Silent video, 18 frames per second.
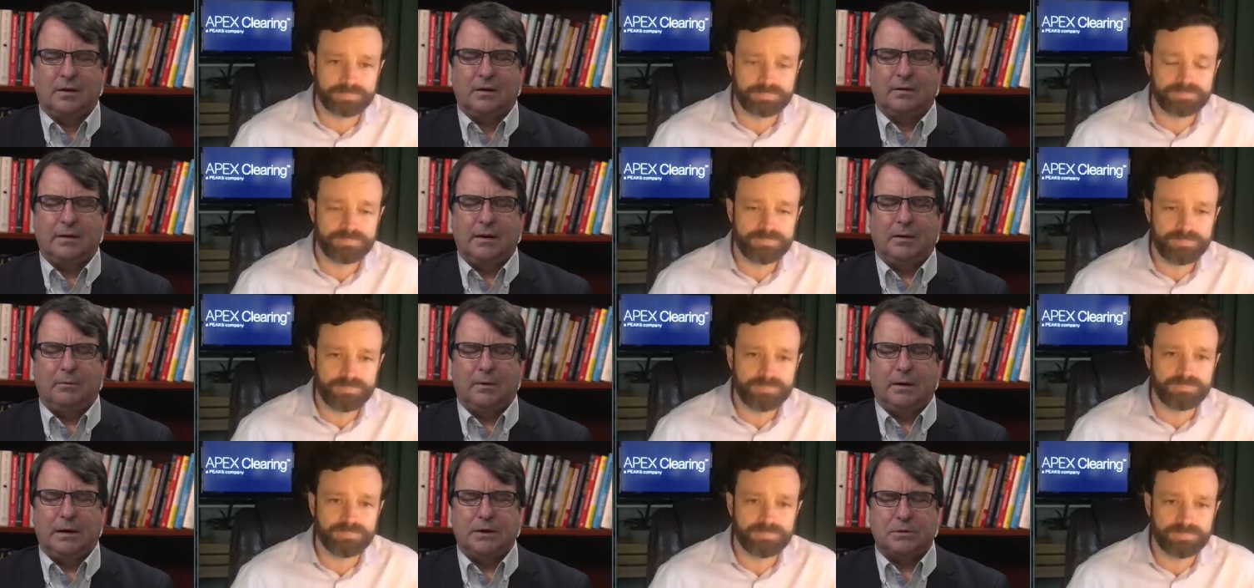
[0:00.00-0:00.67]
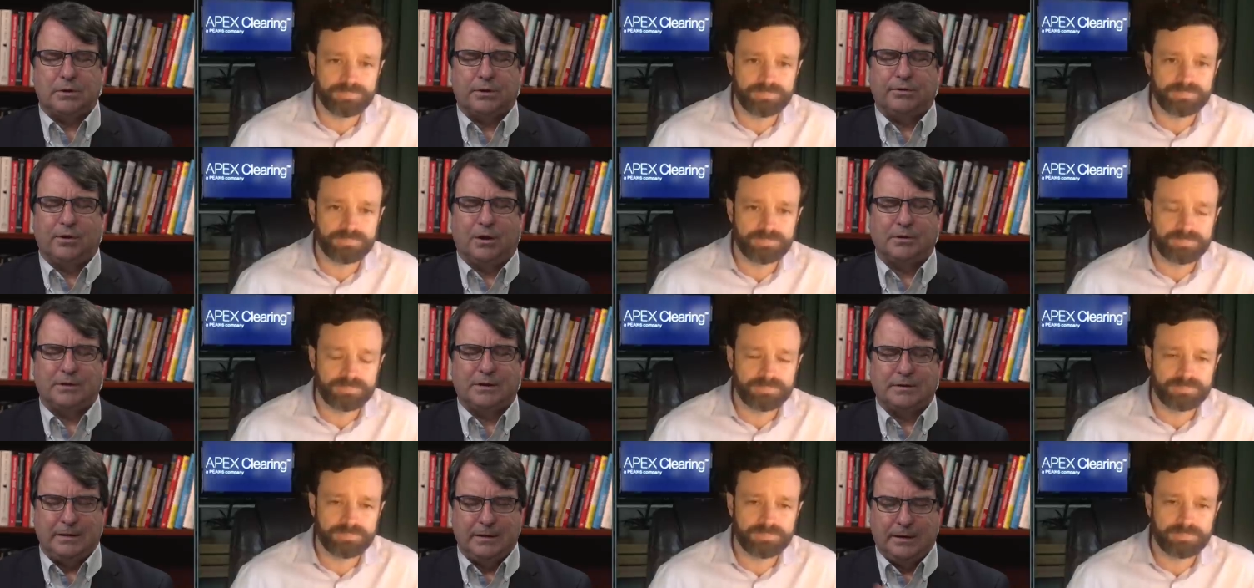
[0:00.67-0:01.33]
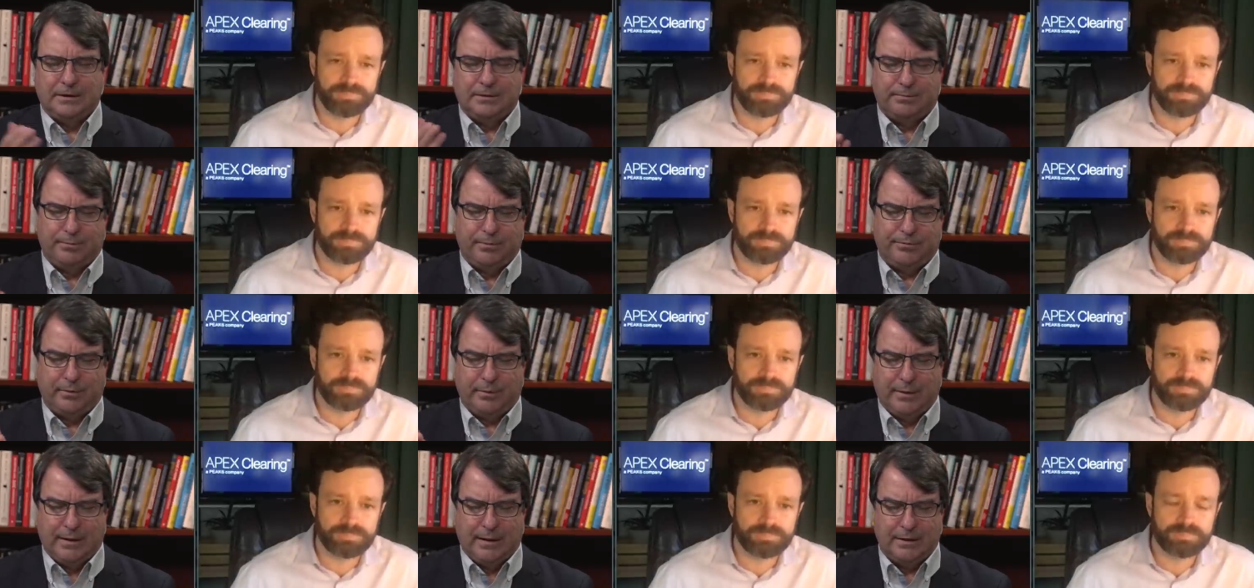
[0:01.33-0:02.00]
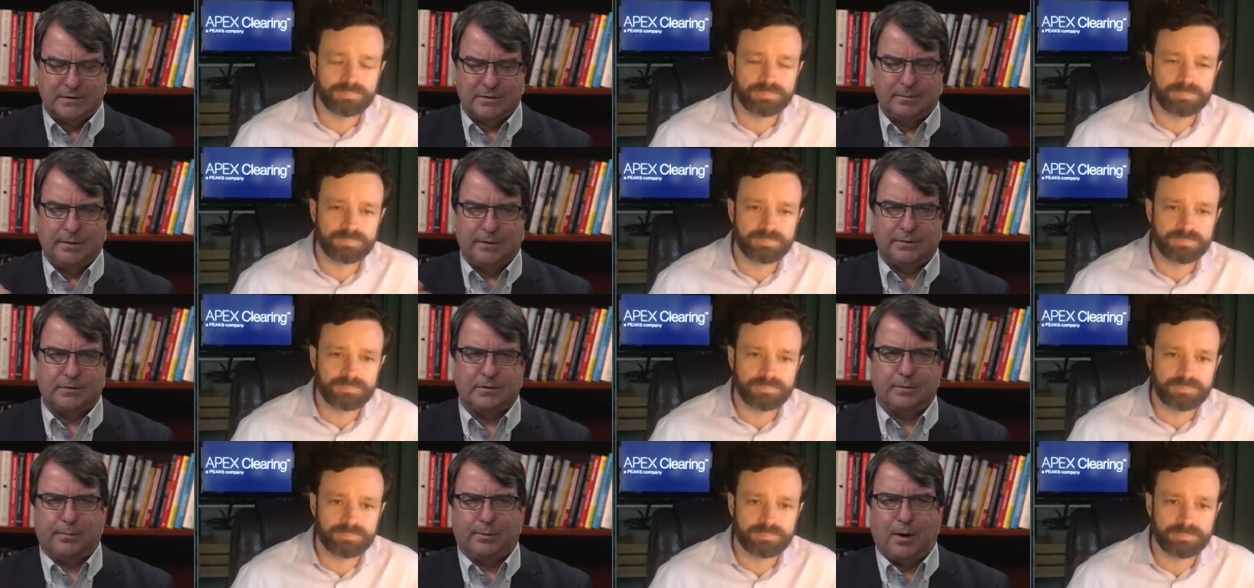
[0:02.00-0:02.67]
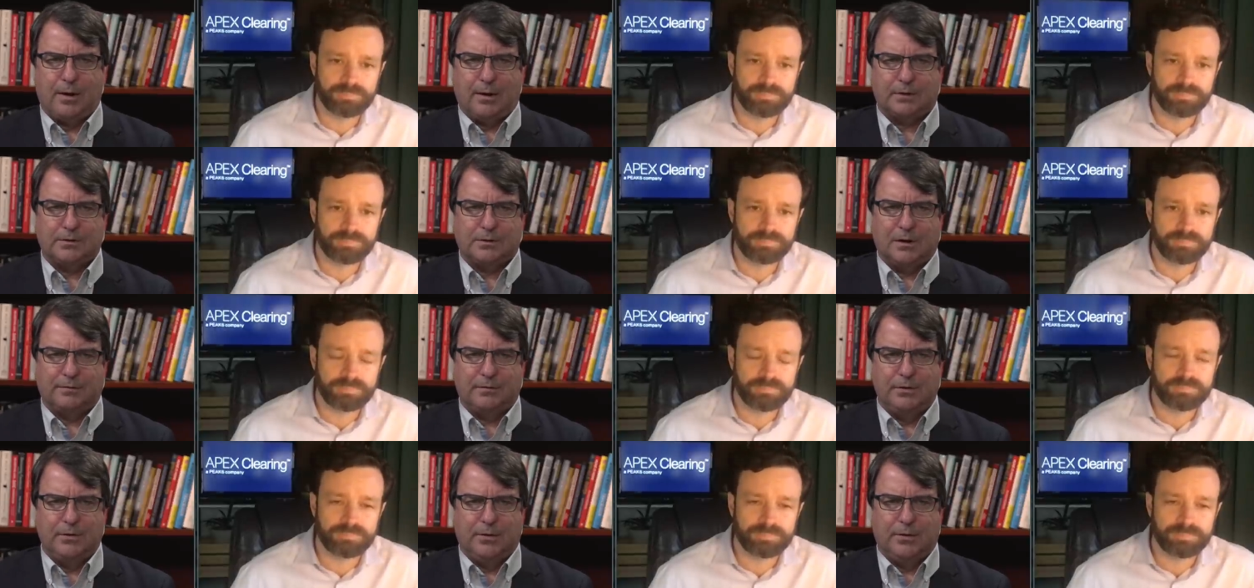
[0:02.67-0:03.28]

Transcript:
Speaker 1: Yeah, I want to get your thoughts as an industry before we get into some of this, the product stuff that you